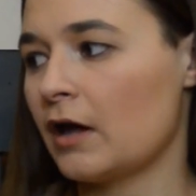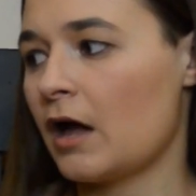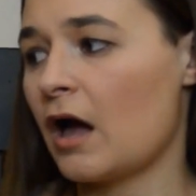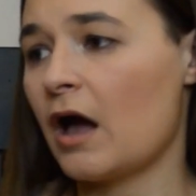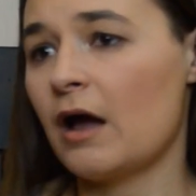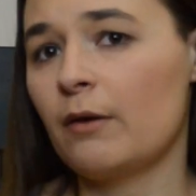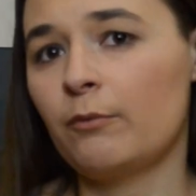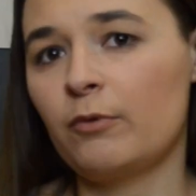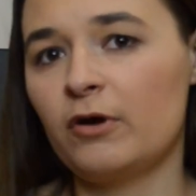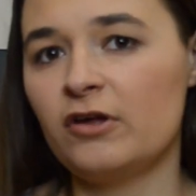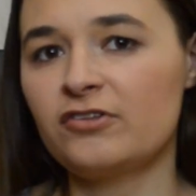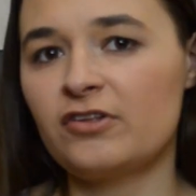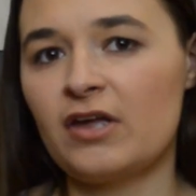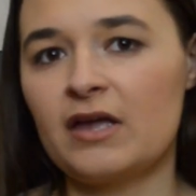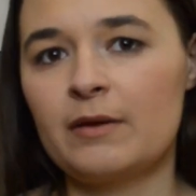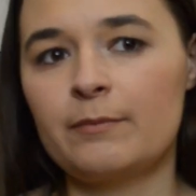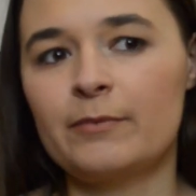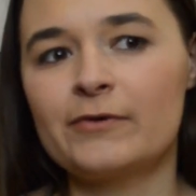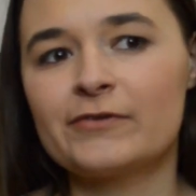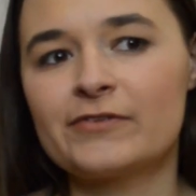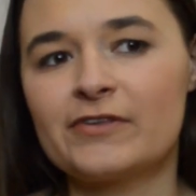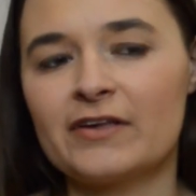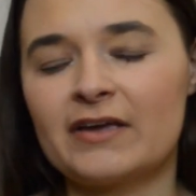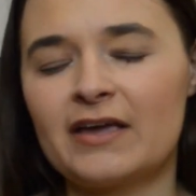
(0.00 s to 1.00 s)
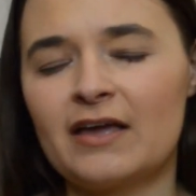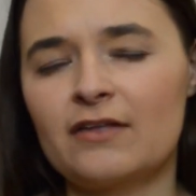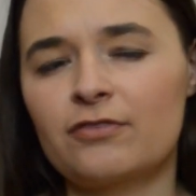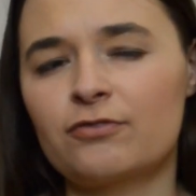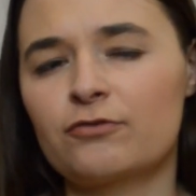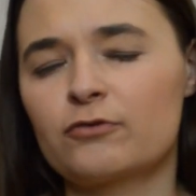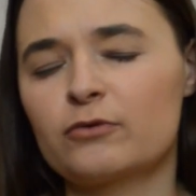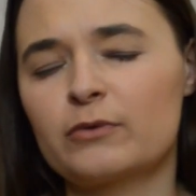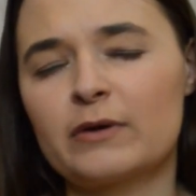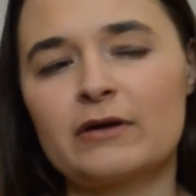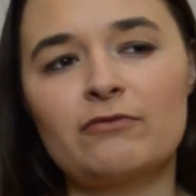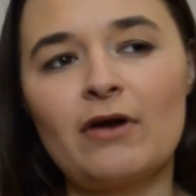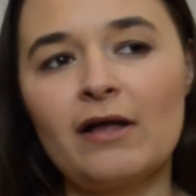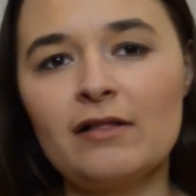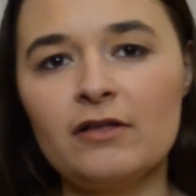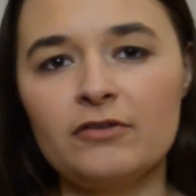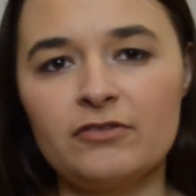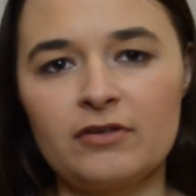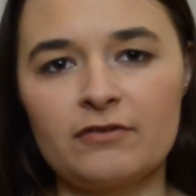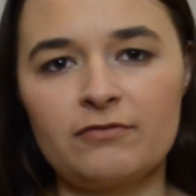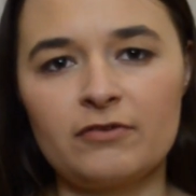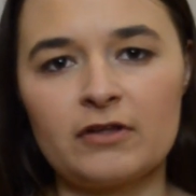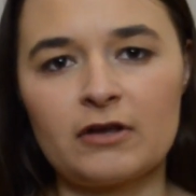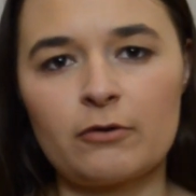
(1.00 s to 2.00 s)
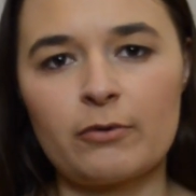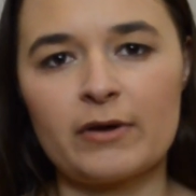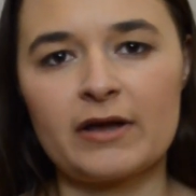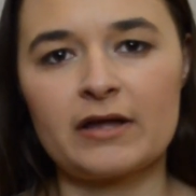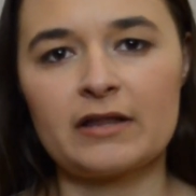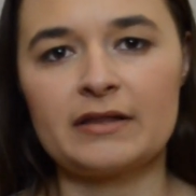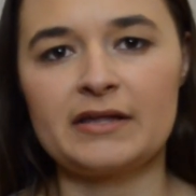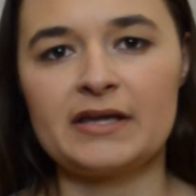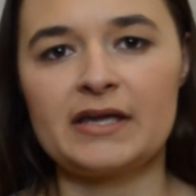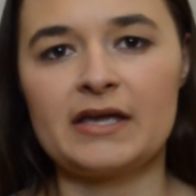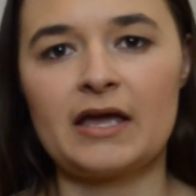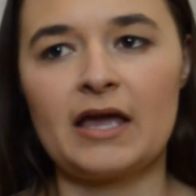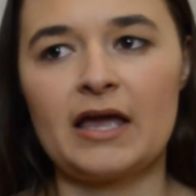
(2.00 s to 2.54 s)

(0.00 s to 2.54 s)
I was able to get through it relatively quickly.